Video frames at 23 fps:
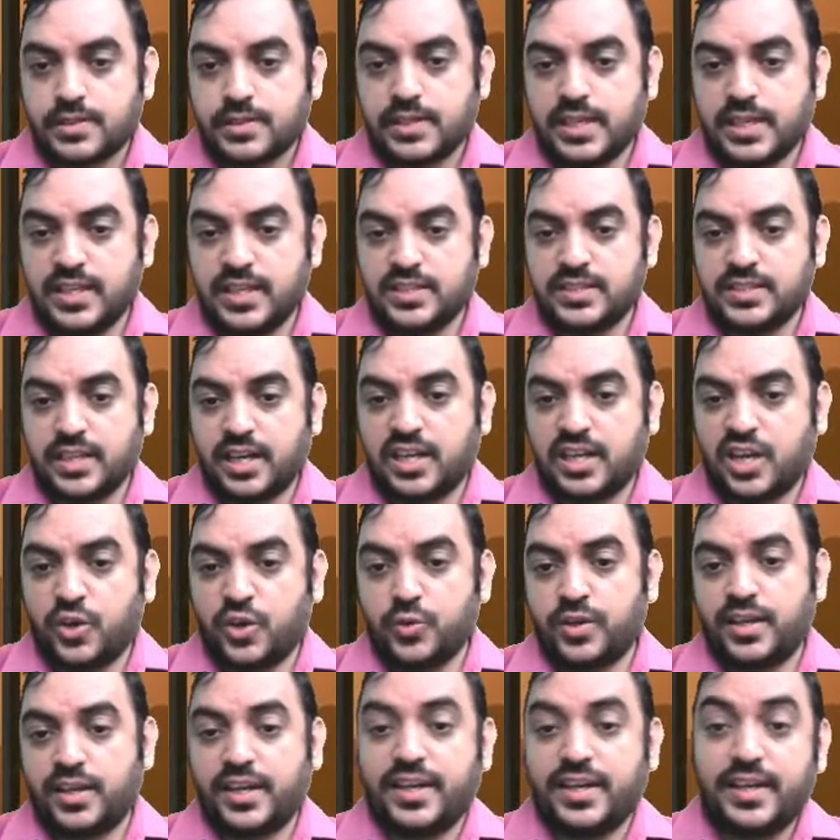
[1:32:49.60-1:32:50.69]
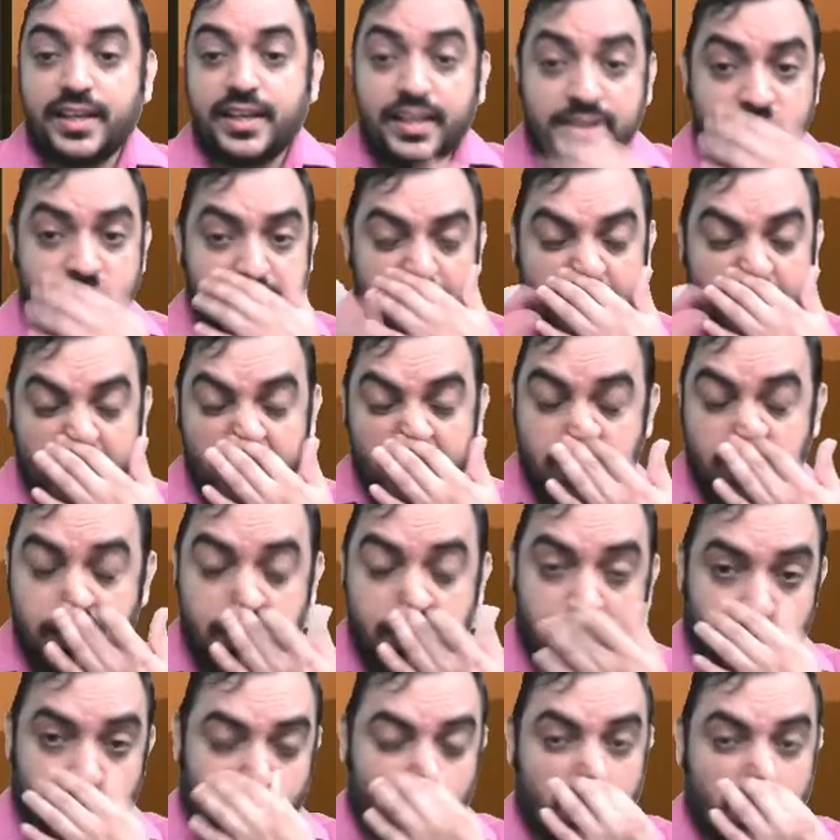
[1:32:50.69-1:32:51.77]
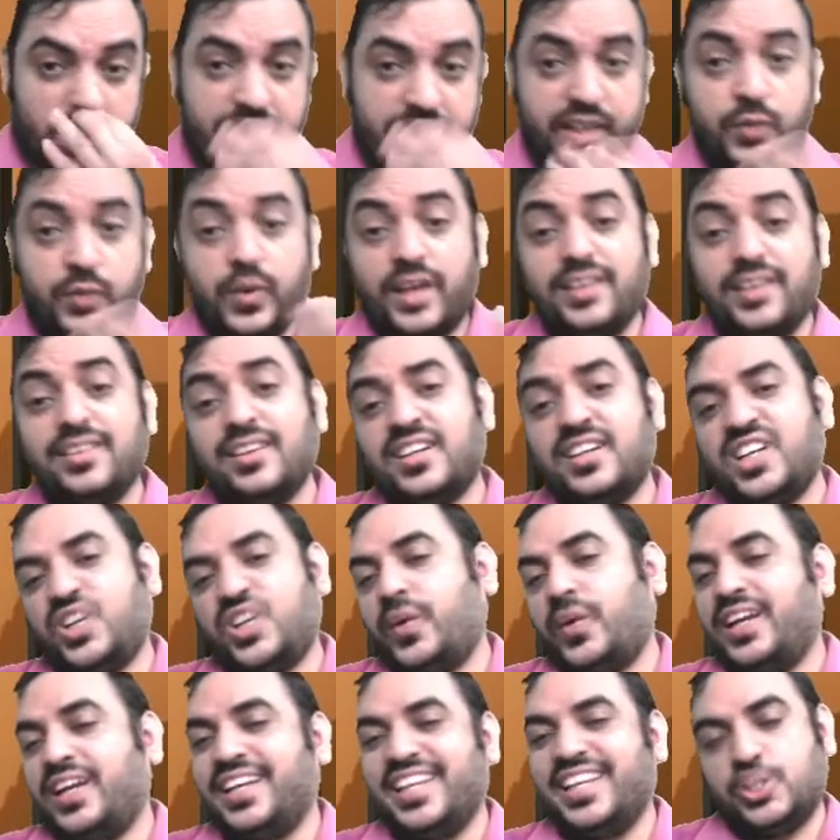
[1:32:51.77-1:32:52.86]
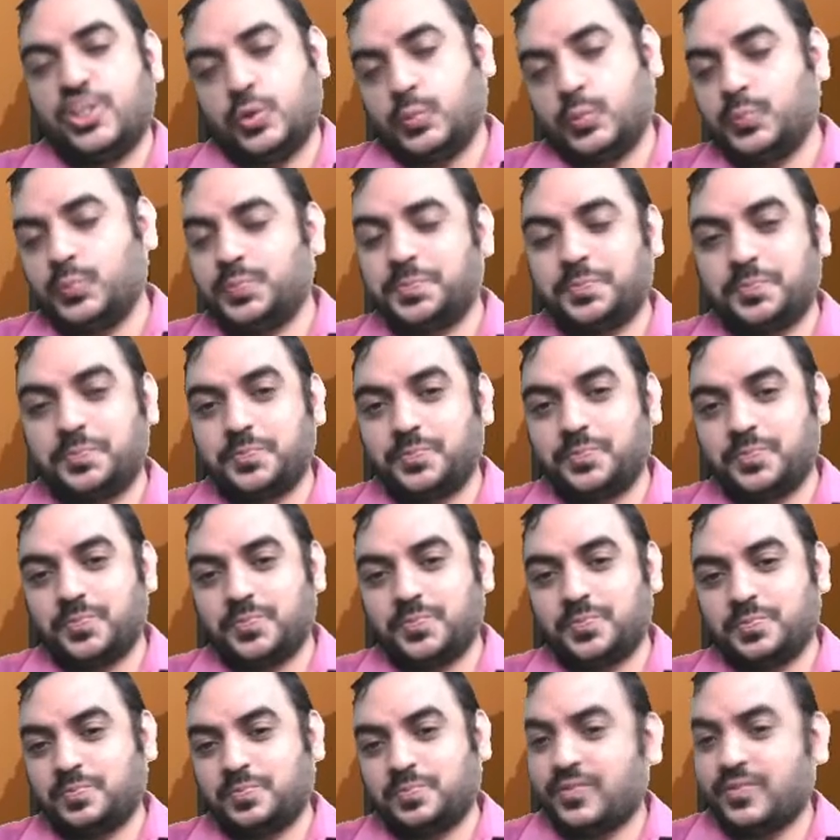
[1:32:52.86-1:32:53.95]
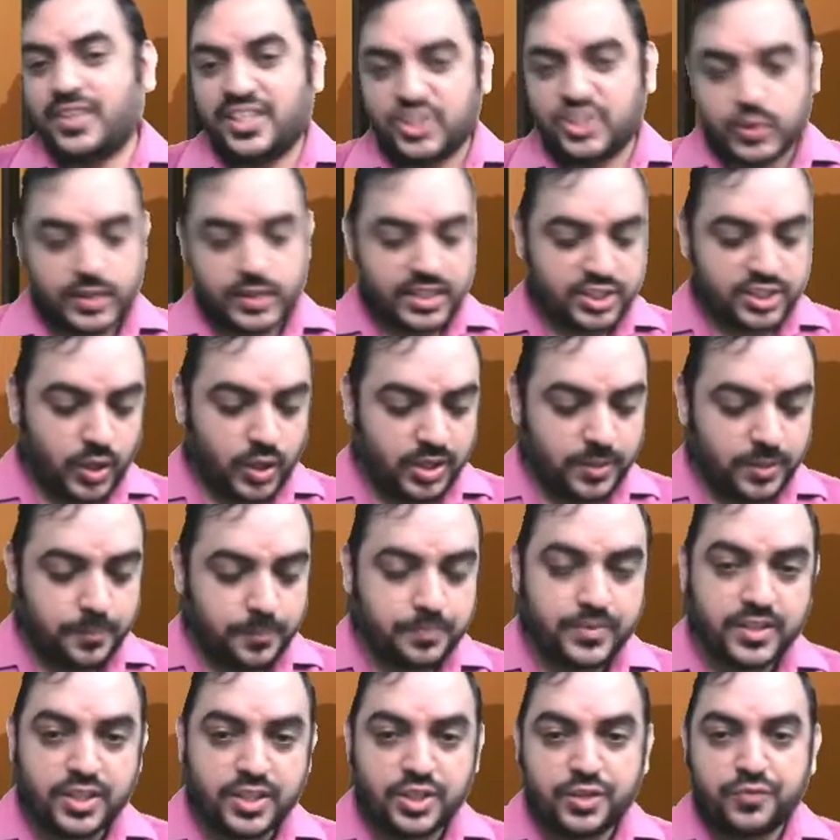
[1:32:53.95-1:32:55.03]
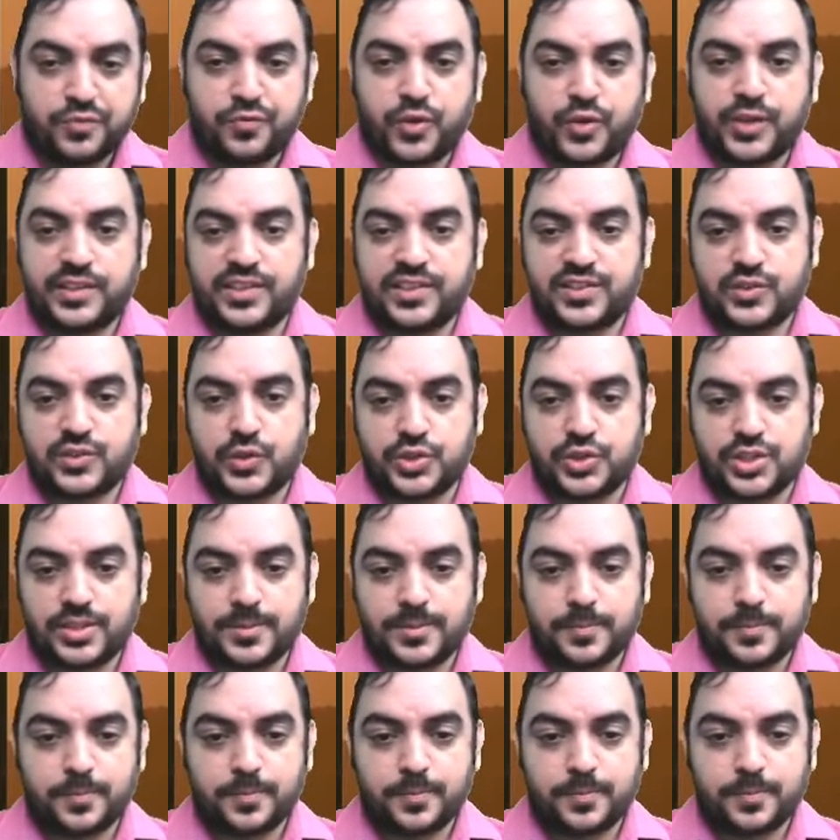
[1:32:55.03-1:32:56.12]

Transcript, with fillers: is accounted in the year 21 22. So that's all for this question.